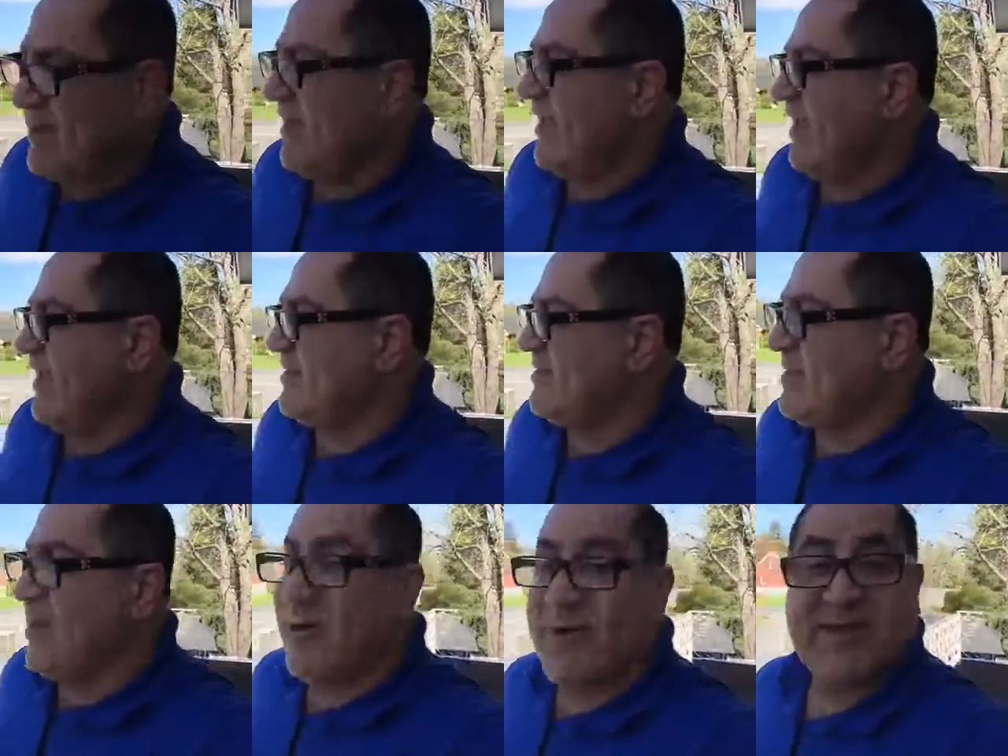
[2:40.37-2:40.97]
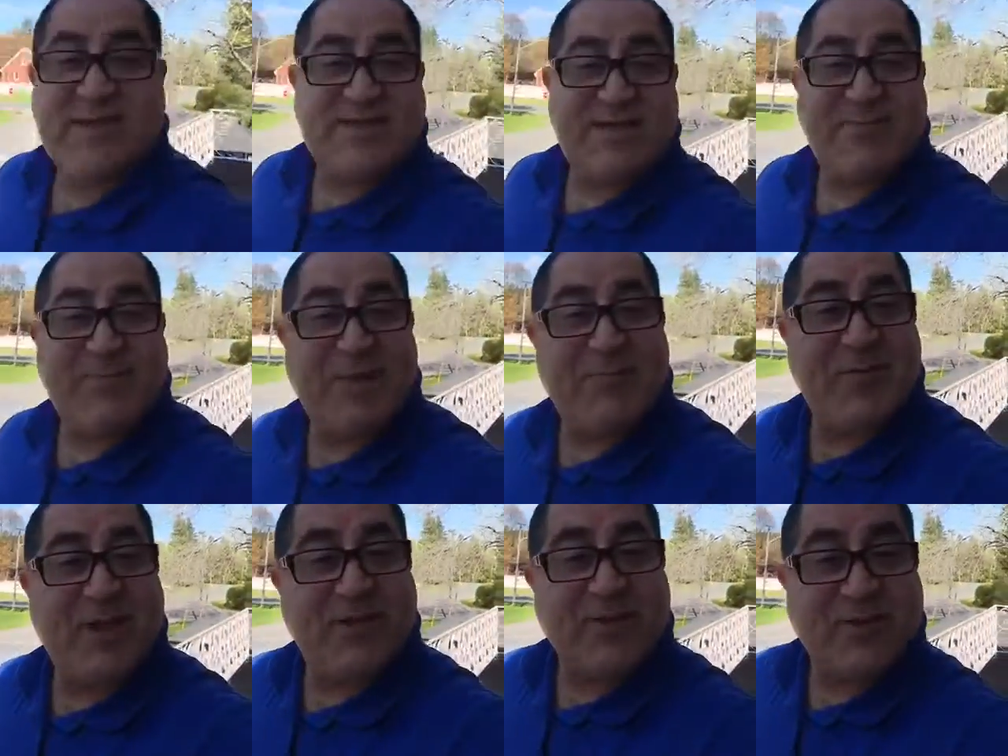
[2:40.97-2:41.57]
And now, except
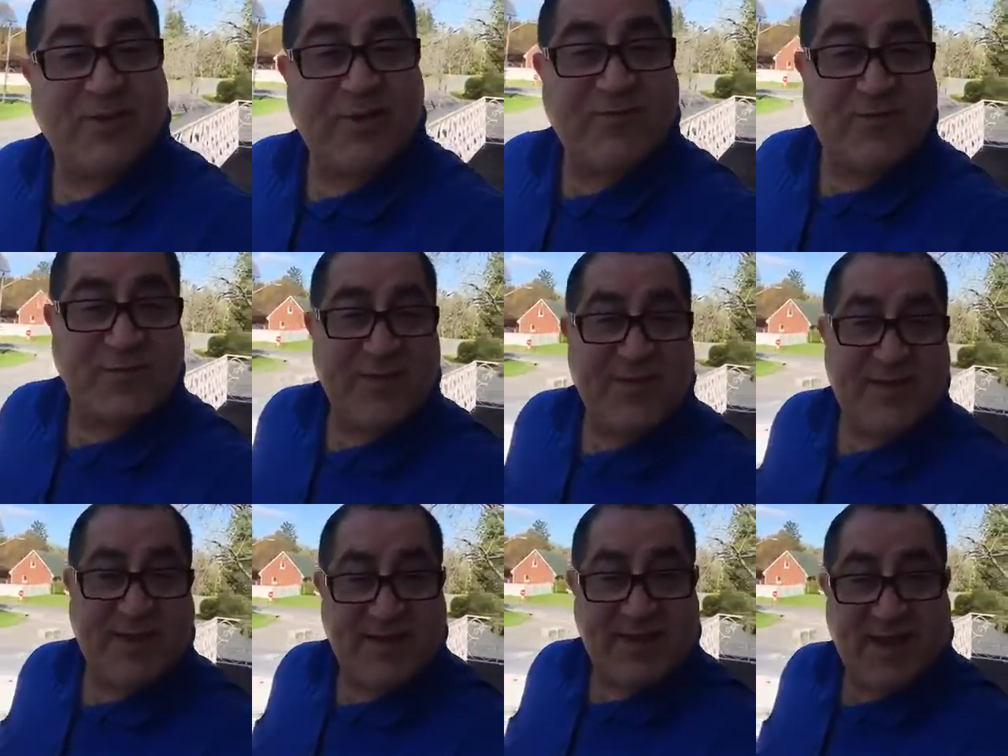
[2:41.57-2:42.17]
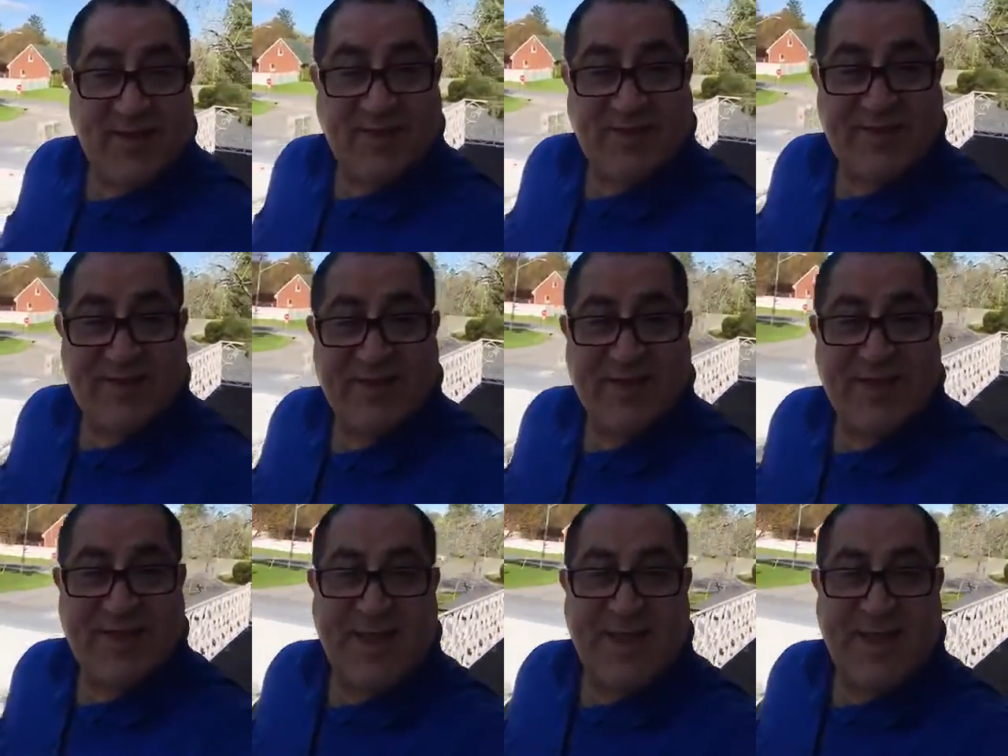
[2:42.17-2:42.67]
I'm not doing it from inside the house.